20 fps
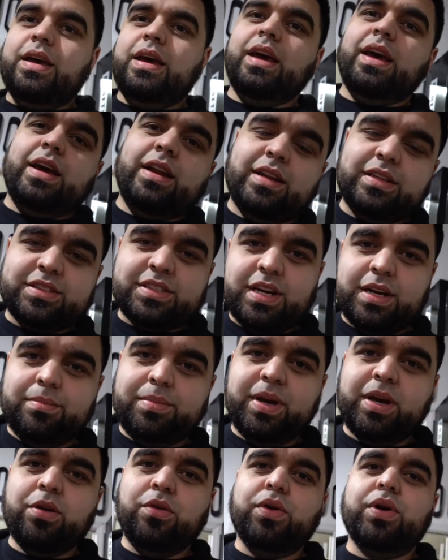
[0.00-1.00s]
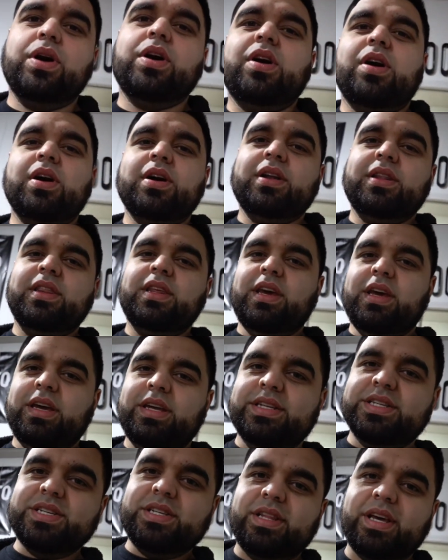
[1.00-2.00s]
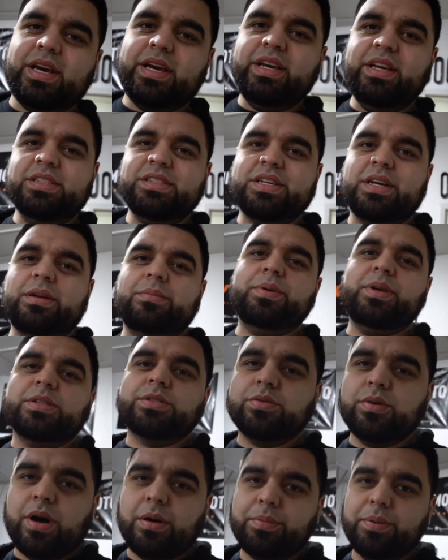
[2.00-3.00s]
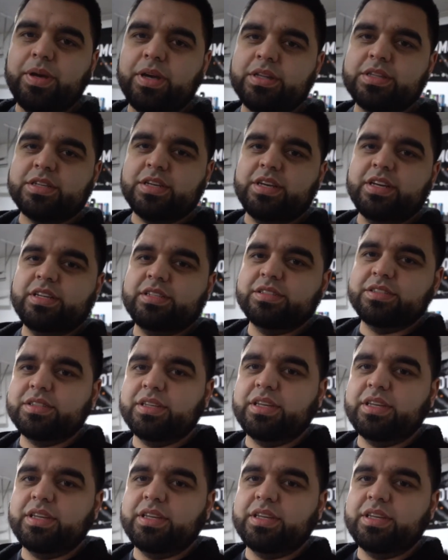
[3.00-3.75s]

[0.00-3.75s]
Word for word: and it's going to be going on the engine that he's going to be swapping into his